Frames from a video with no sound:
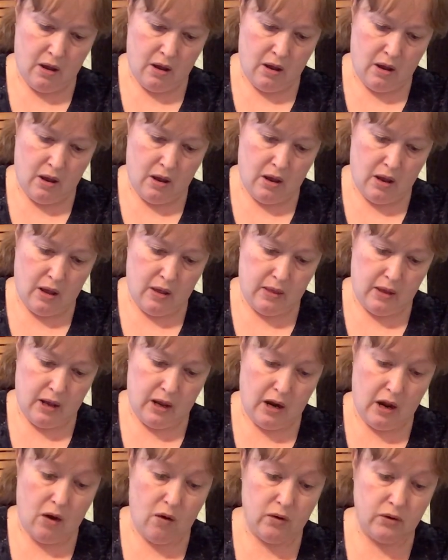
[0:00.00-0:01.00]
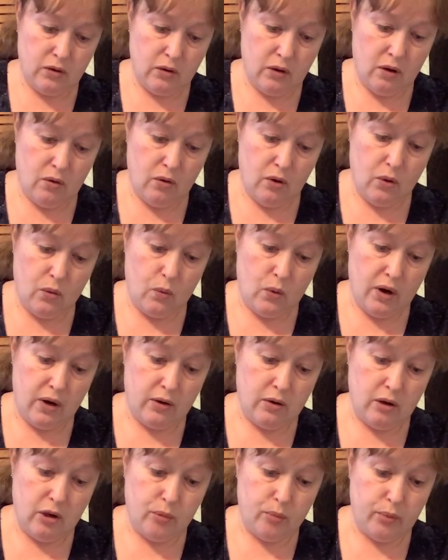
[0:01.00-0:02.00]
And then I also ordered one
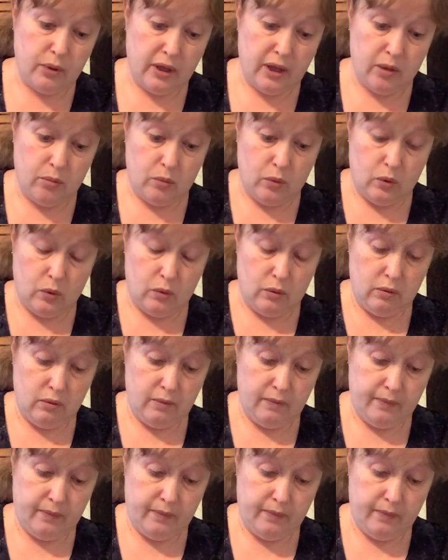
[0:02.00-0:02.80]
called Blood Moon.